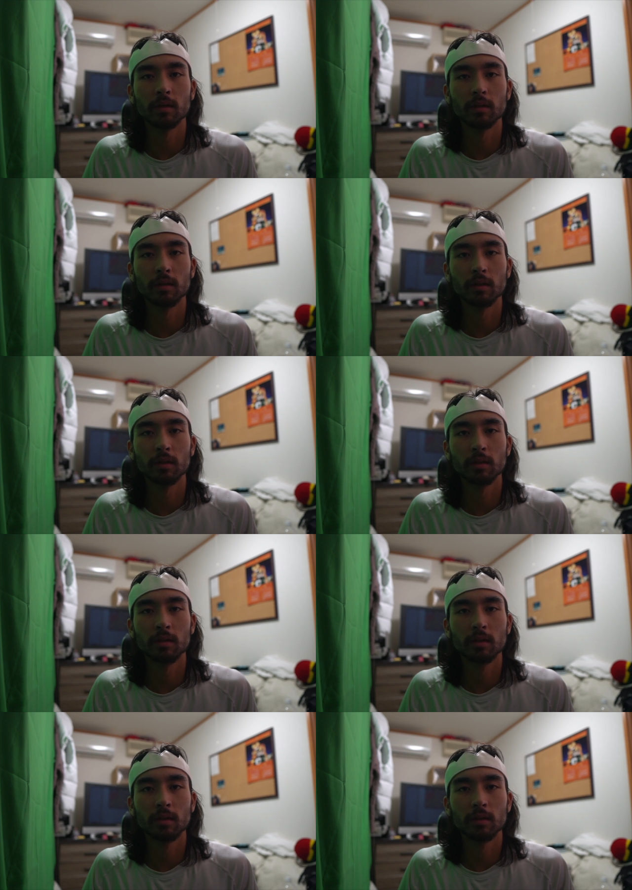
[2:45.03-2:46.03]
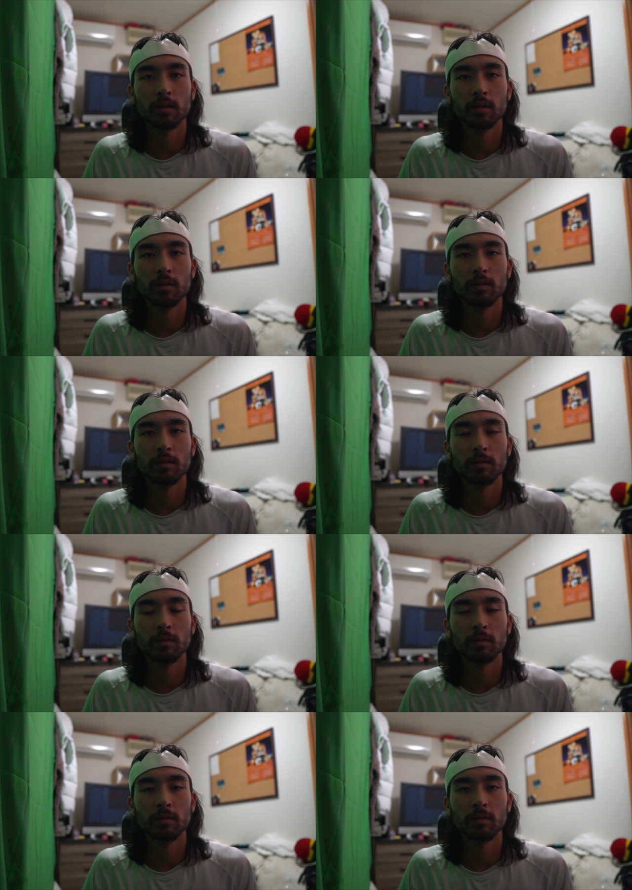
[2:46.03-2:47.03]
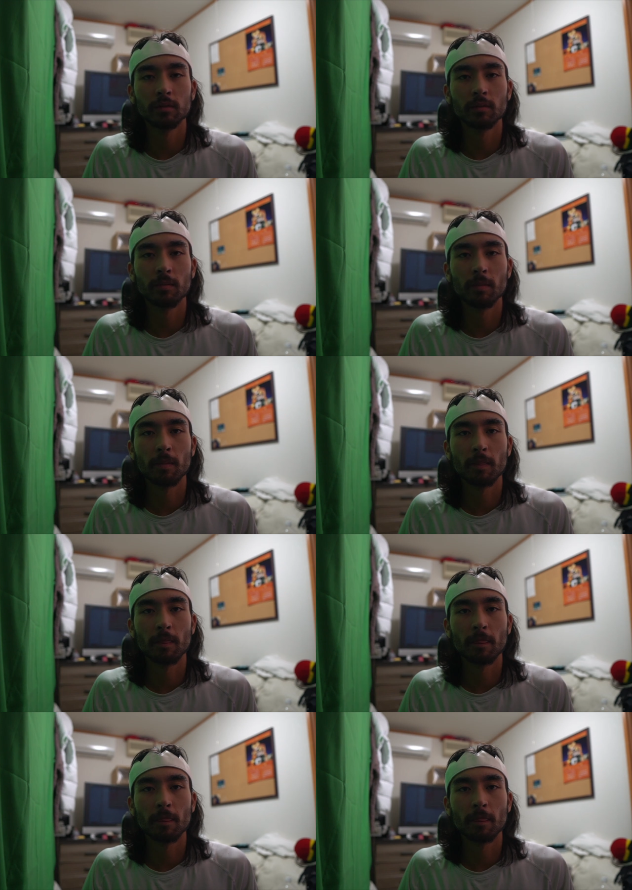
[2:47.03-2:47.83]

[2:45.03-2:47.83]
Nobody speaks.